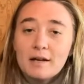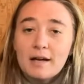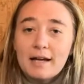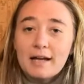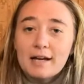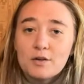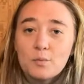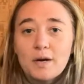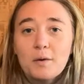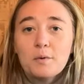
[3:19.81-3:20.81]
And
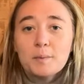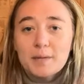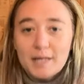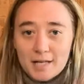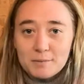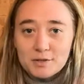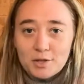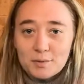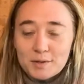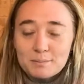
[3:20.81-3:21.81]
when I work with animal
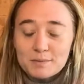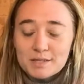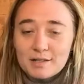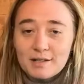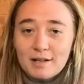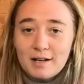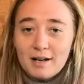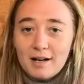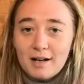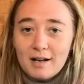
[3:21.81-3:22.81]
totems,
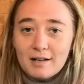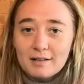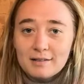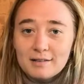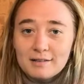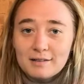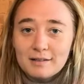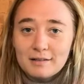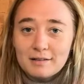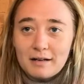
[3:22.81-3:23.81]
uh,
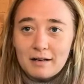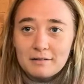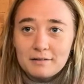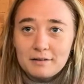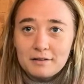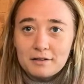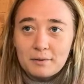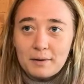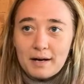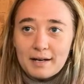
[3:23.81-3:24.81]
you know,
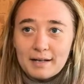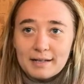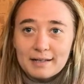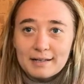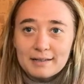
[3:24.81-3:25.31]
I